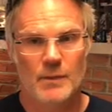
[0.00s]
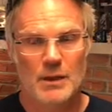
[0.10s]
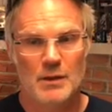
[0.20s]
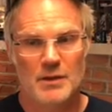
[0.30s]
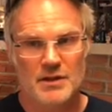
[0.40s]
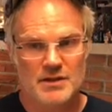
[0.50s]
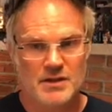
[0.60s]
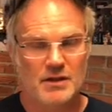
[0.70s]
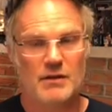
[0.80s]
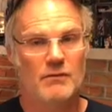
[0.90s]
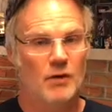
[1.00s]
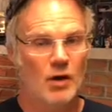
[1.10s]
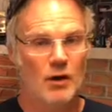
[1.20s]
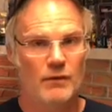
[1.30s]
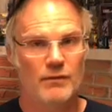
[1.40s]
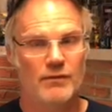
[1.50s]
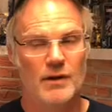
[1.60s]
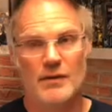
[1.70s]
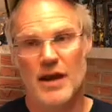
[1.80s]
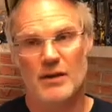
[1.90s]
things didn't evolve
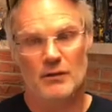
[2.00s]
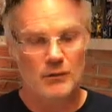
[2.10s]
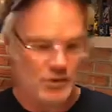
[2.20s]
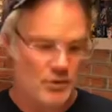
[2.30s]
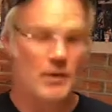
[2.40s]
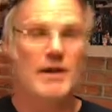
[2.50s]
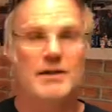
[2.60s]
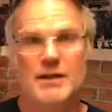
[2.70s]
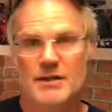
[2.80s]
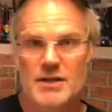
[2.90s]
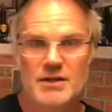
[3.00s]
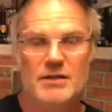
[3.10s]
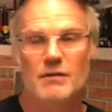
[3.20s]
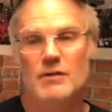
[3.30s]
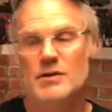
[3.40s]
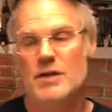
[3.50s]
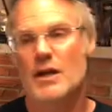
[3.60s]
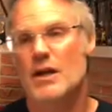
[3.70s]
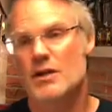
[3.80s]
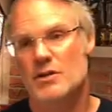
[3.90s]
in that universe the way it did in this universe.
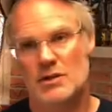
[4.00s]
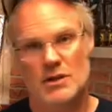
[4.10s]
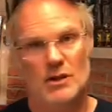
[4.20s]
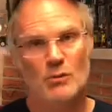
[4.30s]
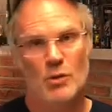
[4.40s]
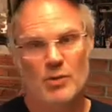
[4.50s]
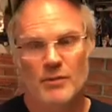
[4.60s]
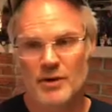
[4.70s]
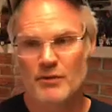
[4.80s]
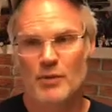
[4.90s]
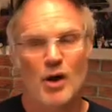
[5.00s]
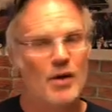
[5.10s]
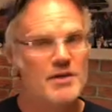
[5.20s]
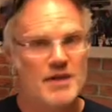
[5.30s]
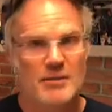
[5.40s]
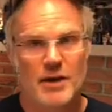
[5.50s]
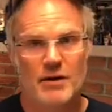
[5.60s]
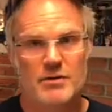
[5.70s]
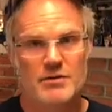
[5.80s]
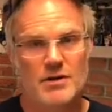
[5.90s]
So it's a little more primitive, but all the same
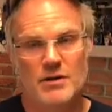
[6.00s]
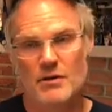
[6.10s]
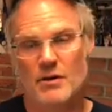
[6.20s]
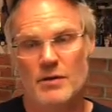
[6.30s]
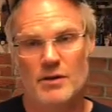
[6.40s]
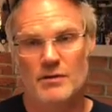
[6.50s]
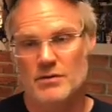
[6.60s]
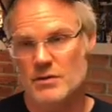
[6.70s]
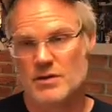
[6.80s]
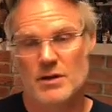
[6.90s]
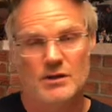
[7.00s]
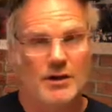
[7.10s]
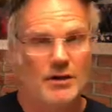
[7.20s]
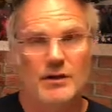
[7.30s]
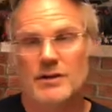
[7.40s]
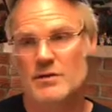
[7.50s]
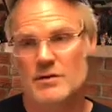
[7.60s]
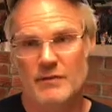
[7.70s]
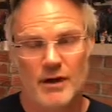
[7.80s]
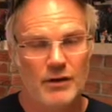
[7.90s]
characters are, are there. There's a Skulduggery, there's a
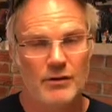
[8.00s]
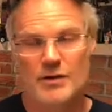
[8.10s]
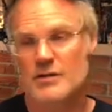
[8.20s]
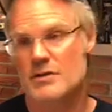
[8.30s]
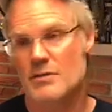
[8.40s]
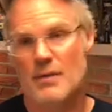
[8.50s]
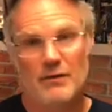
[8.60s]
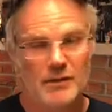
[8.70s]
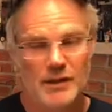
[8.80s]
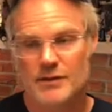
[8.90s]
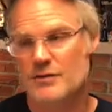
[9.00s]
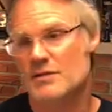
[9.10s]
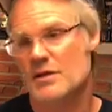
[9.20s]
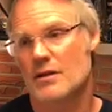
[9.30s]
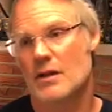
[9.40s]
Valkyrie, there's a Mevolent, there's a